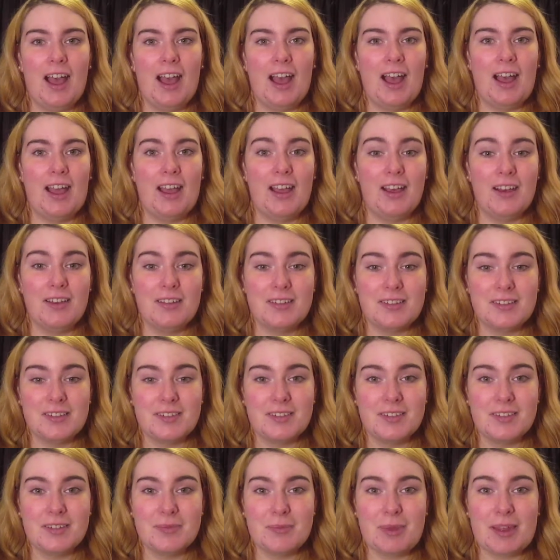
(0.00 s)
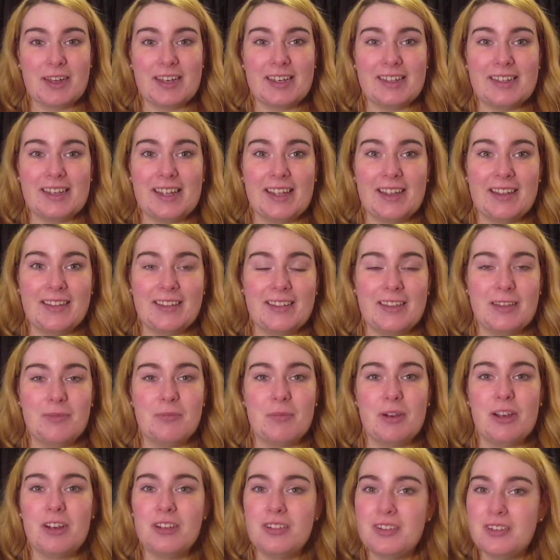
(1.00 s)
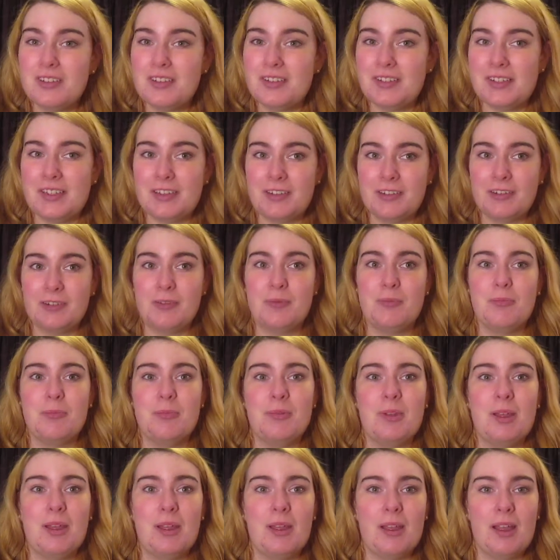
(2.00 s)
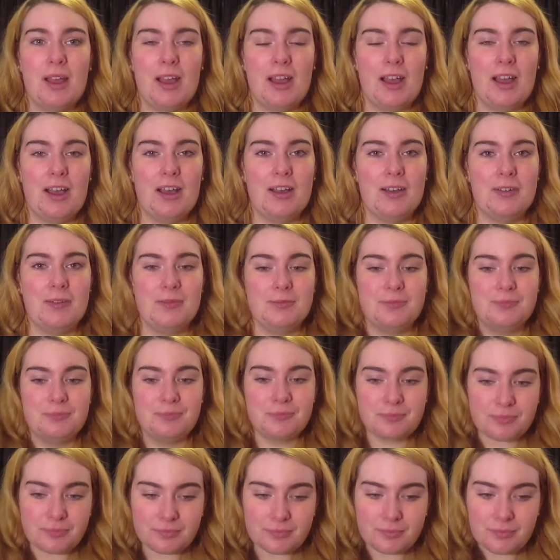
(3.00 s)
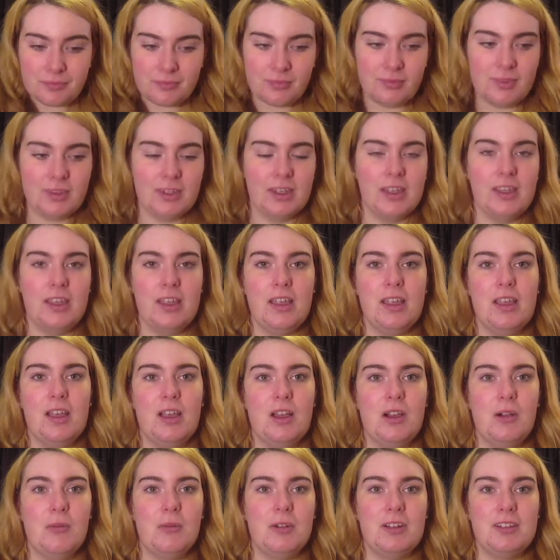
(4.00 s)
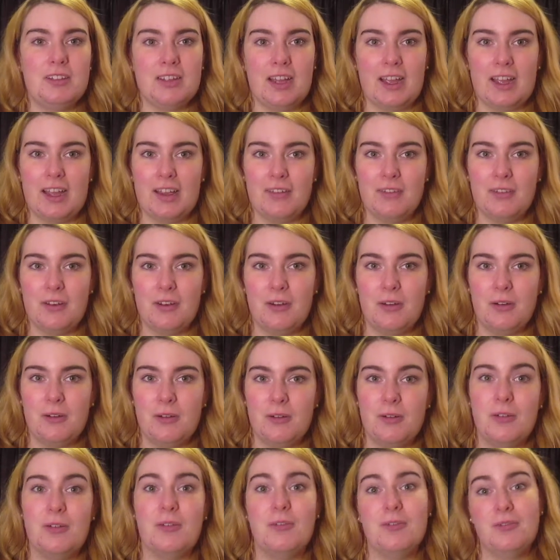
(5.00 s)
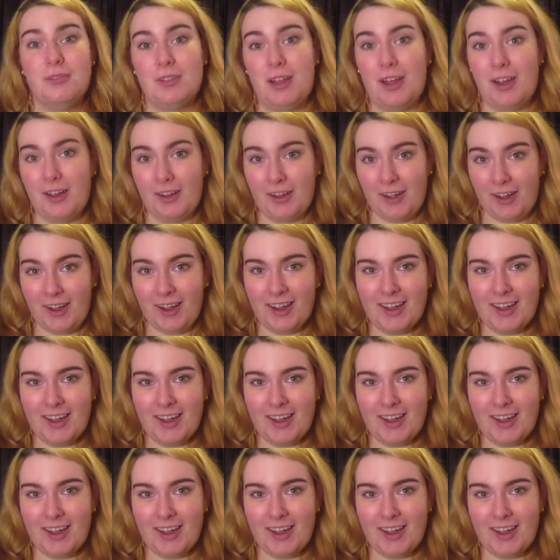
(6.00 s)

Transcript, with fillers: I also spent a day in the emergency room, um, which I have a whole vlog